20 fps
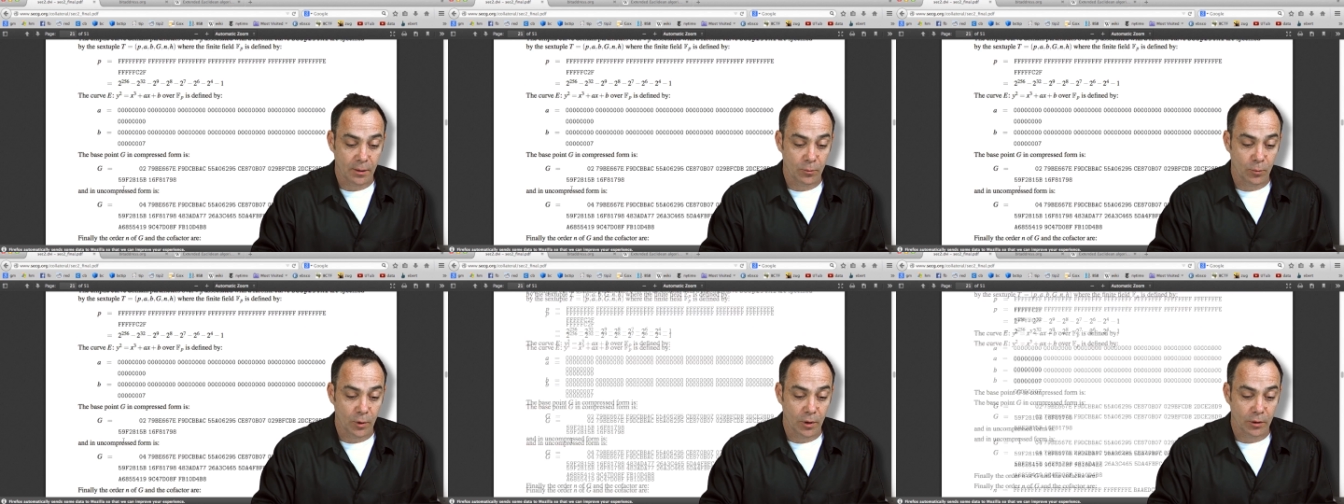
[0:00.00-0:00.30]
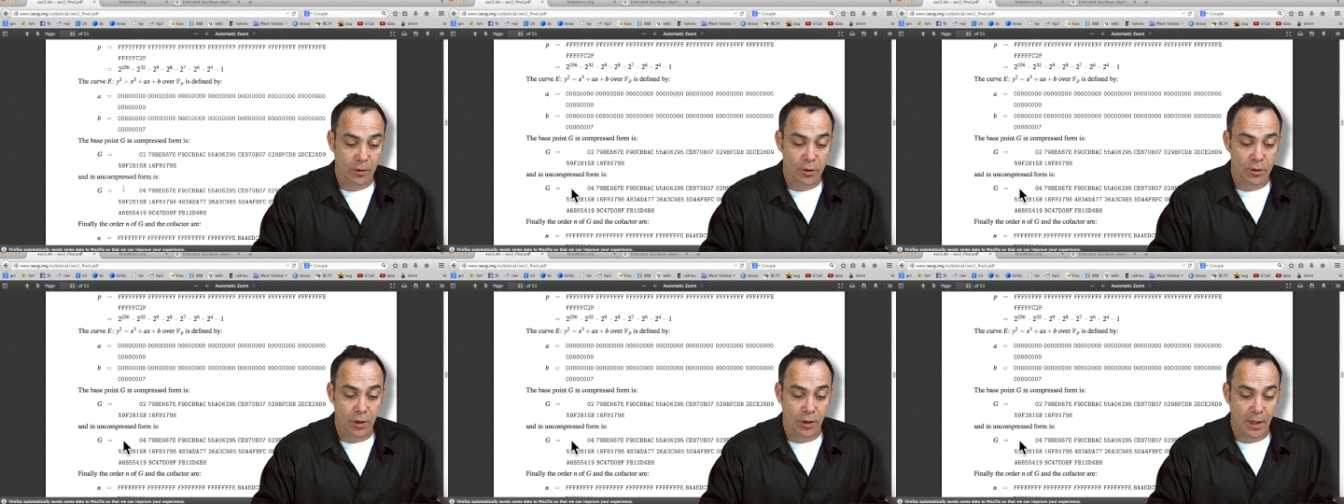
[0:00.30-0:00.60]
And we'll
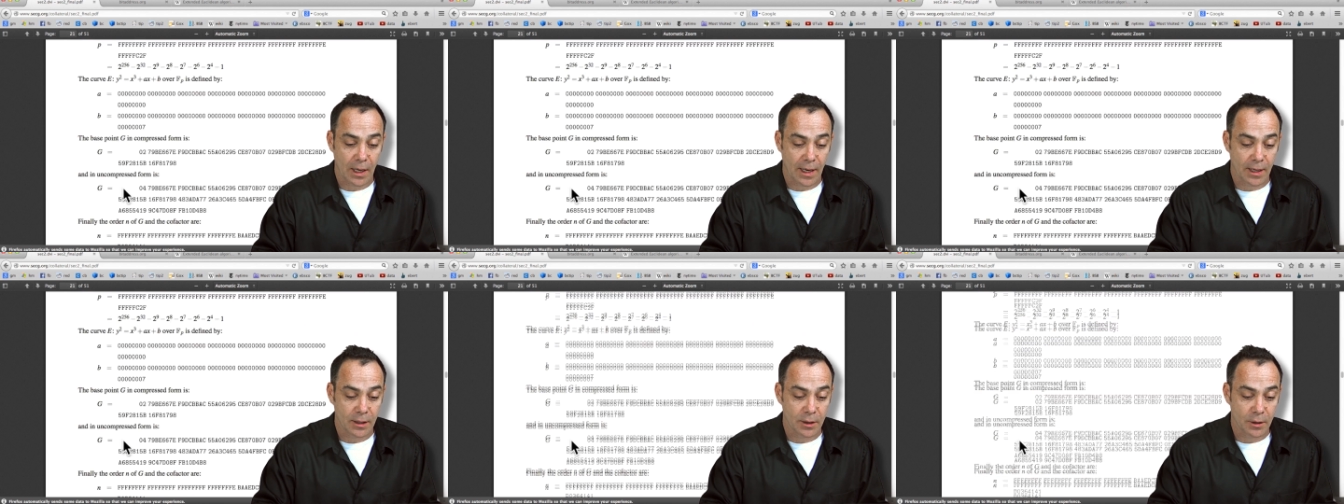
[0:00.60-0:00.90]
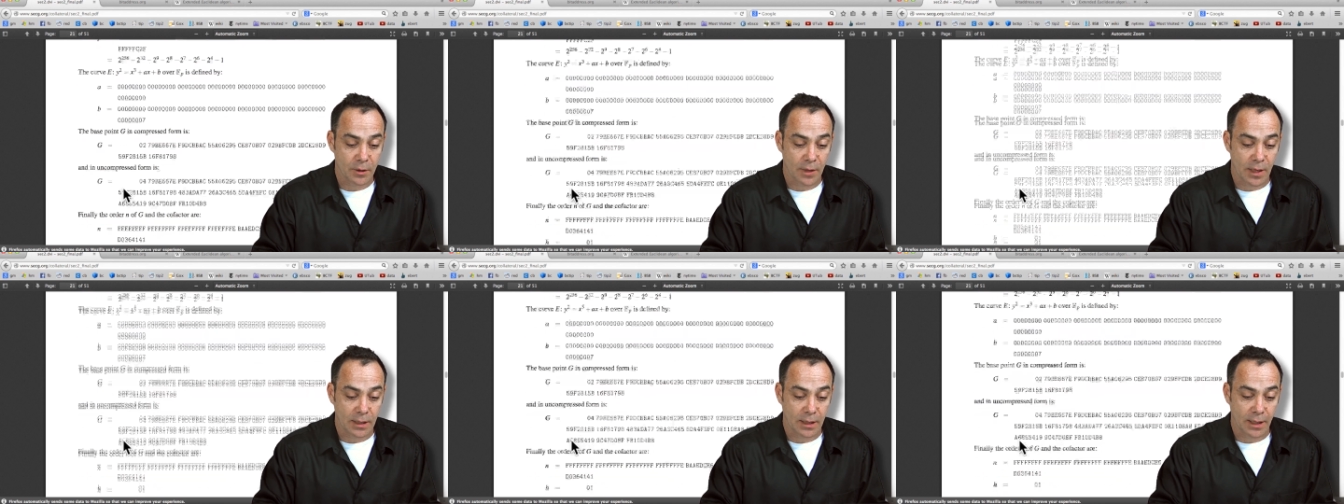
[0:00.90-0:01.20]
show you how to
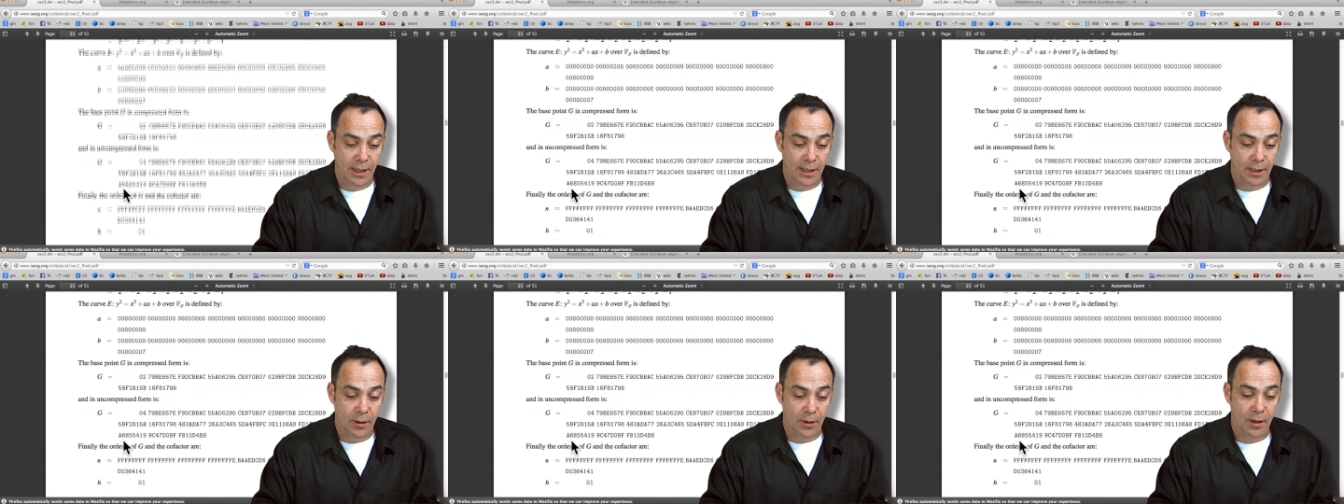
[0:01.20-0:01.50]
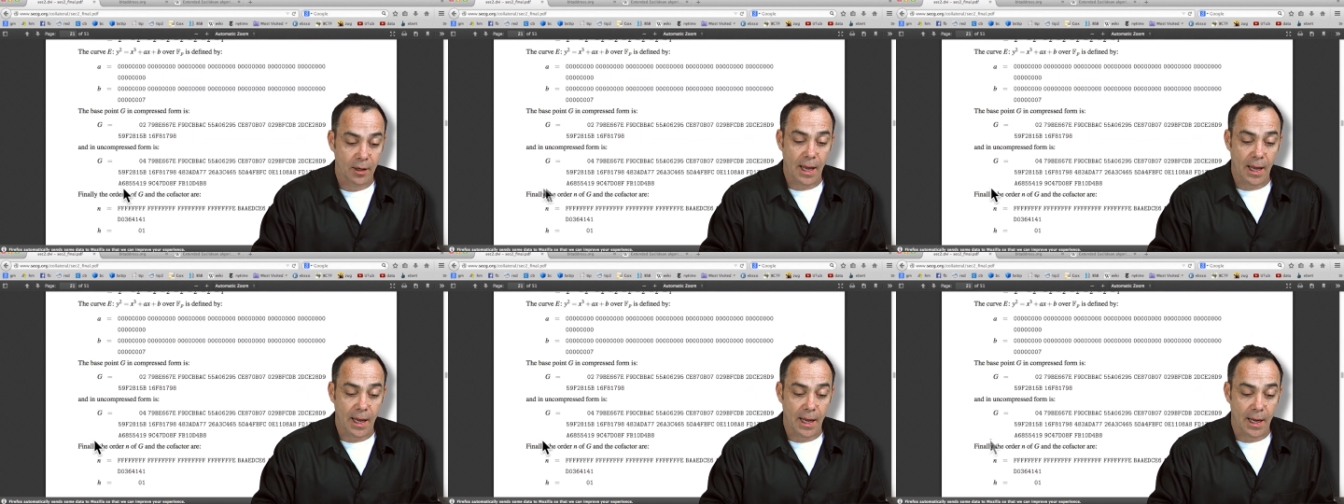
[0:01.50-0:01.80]
do that
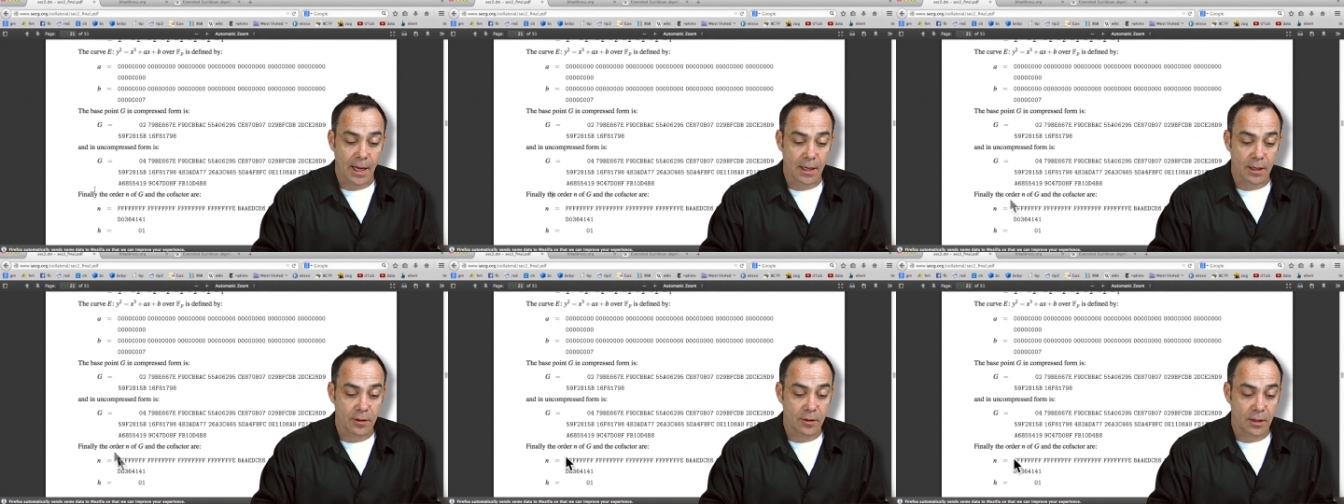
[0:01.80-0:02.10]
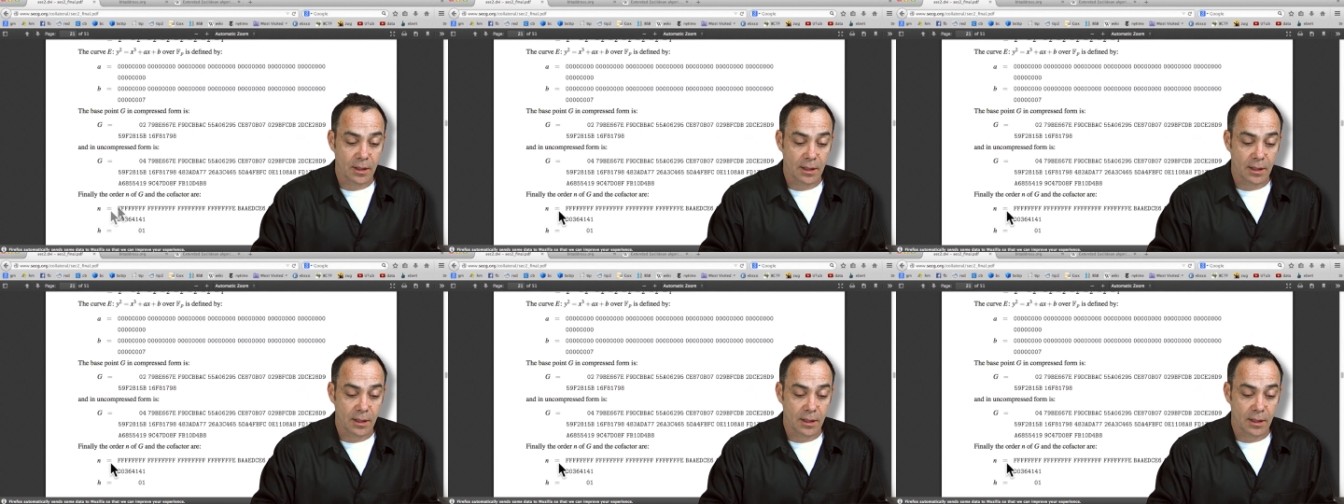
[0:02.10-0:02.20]
later. And